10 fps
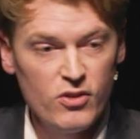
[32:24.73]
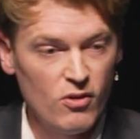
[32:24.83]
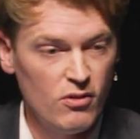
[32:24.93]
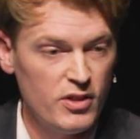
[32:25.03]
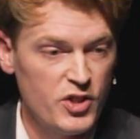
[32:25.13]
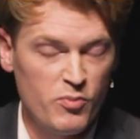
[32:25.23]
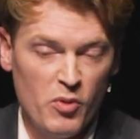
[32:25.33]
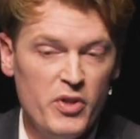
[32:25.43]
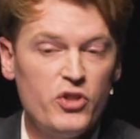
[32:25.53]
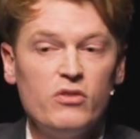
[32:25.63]
all is the
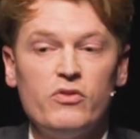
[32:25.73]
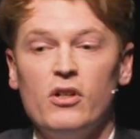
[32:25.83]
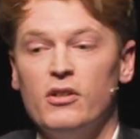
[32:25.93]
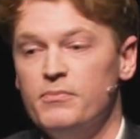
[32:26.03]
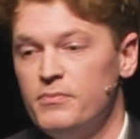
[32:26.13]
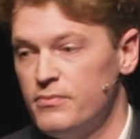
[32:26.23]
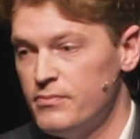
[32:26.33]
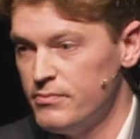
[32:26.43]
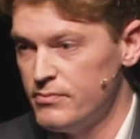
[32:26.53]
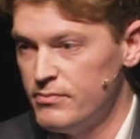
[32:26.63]
permission of God,
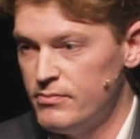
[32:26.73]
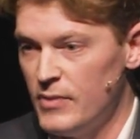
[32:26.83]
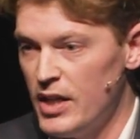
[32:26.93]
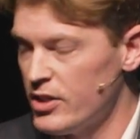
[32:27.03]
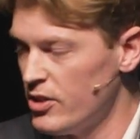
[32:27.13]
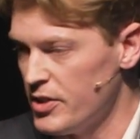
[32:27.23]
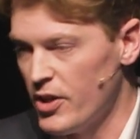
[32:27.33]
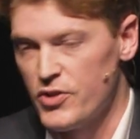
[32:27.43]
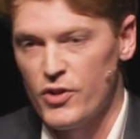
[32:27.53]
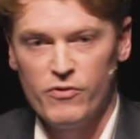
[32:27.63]
and it can only
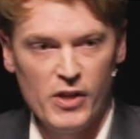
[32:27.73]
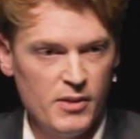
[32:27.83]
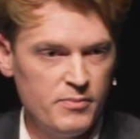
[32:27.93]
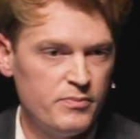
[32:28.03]
go so far.